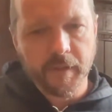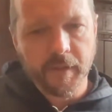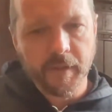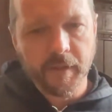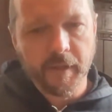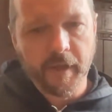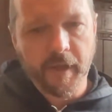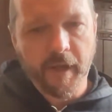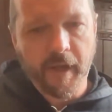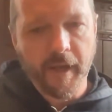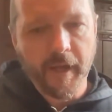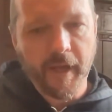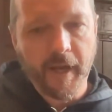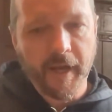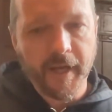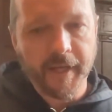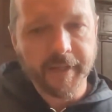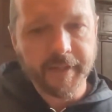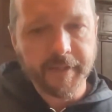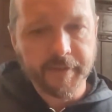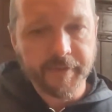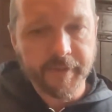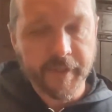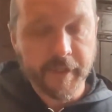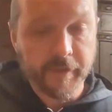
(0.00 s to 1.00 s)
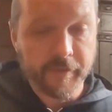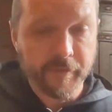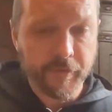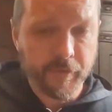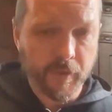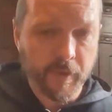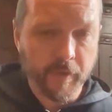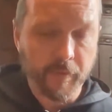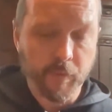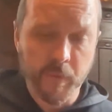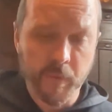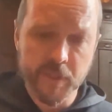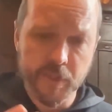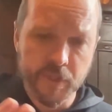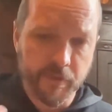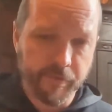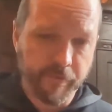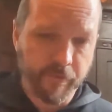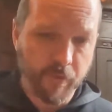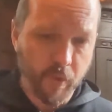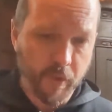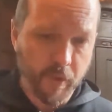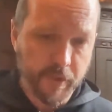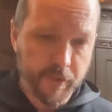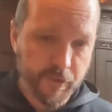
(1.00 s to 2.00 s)
I like to think of, if we just
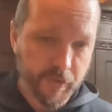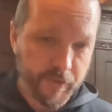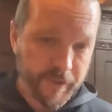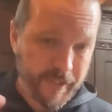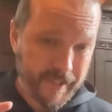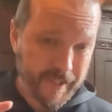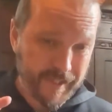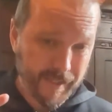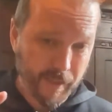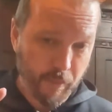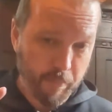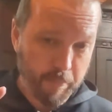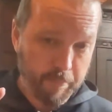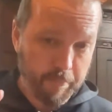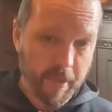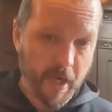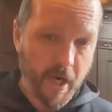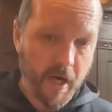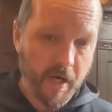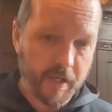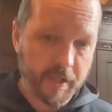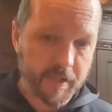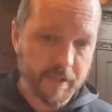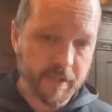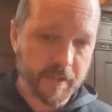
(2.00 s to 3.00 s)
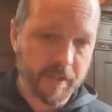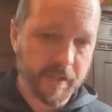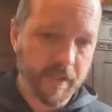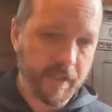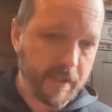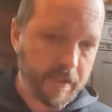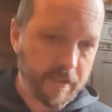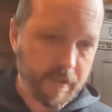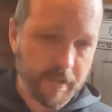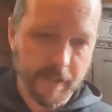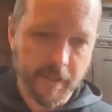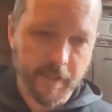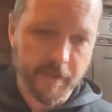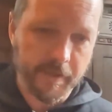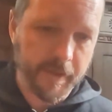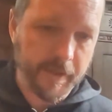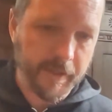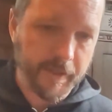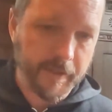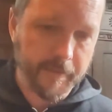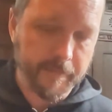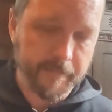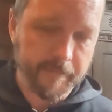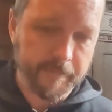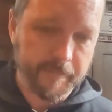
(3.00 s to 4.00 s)
focus on this little box scale area,